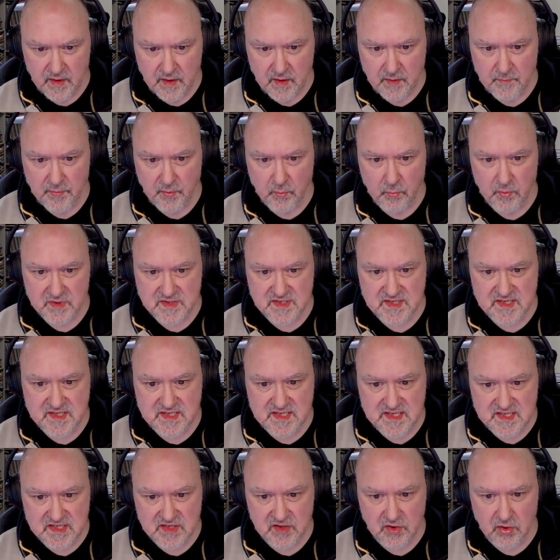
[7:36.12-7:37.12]
But what's
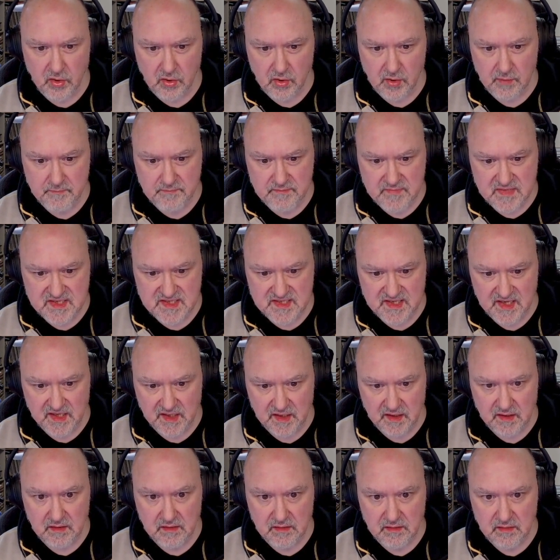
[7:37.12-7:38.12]
this column
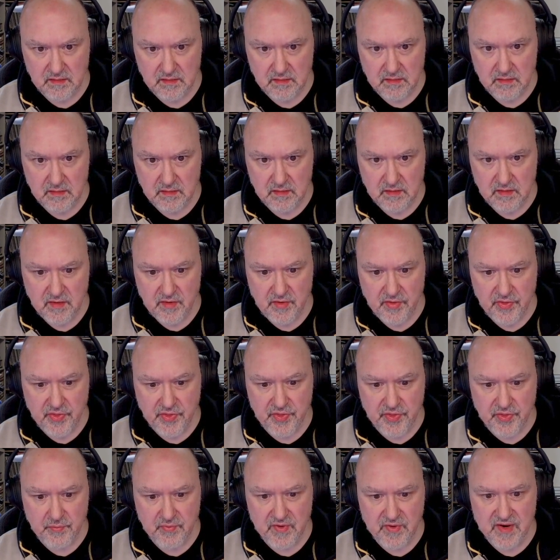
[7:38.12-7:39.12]
missing?
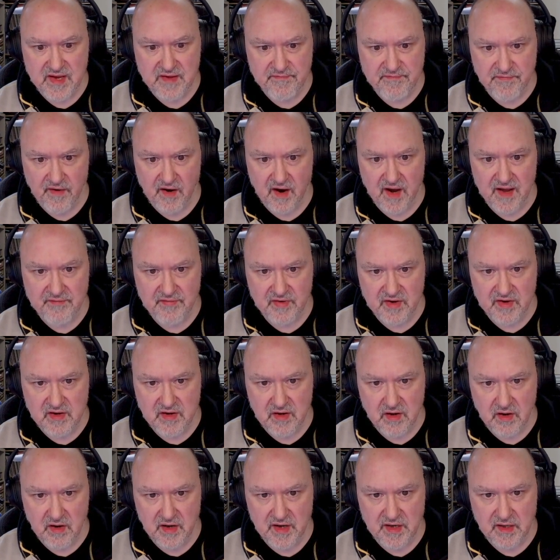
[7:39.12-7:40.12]
Three, five, and
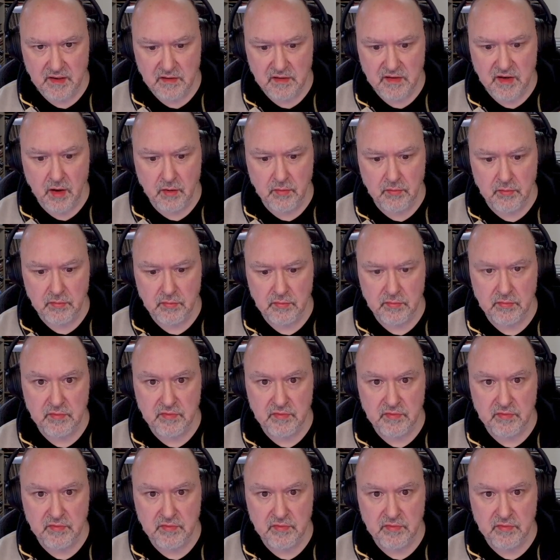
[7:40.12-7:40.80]
nine? No.